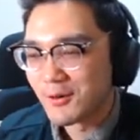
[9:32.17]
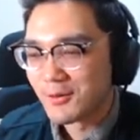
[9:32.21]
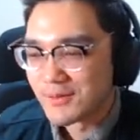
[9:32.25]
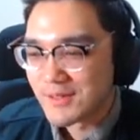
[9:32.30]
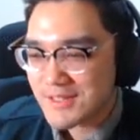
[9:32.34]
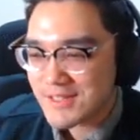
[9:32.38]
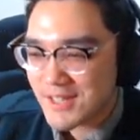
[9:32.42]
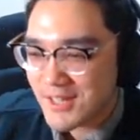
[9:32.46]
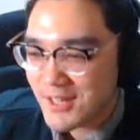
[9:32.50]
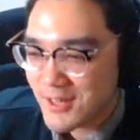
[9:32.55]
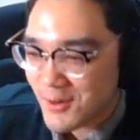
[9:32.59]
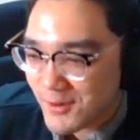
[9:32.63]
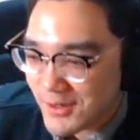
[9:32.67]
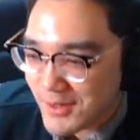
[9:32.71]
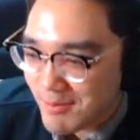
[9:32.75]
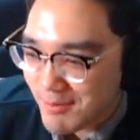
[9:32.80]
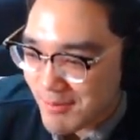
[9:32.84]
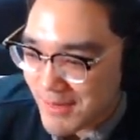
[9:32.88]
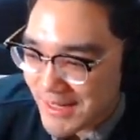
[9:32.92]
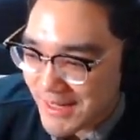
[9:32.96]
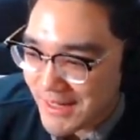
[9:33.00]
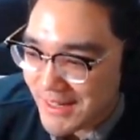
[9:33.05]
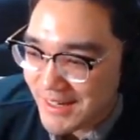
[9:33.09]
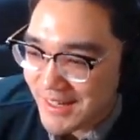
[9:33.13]
This can only
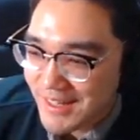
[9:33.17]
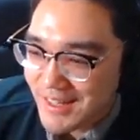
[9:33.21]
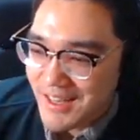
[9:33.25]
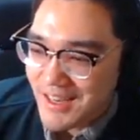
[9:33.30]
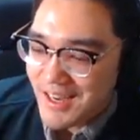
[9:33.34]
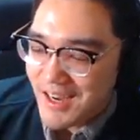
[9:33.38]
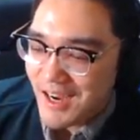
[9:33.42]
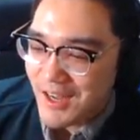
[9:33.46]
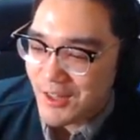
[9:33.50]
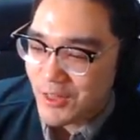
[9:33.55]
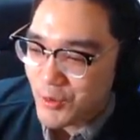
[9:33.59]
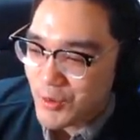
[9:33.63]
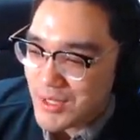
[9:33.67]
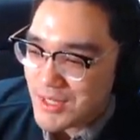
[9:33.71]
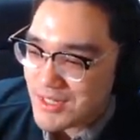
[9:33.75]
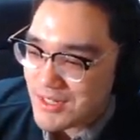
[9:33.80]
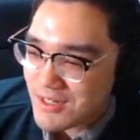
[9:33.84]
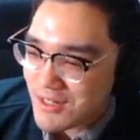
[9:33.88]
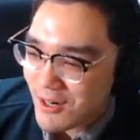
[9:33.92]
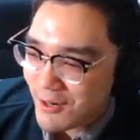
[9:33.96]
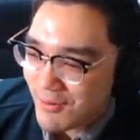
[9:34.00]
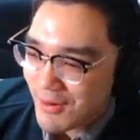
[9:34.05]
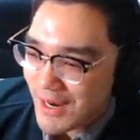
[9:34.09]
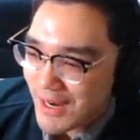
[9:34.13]
mean a
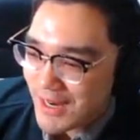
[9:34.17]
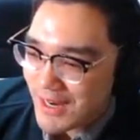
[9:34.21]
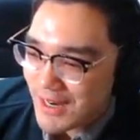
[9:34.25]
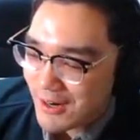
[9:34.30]
three-star right,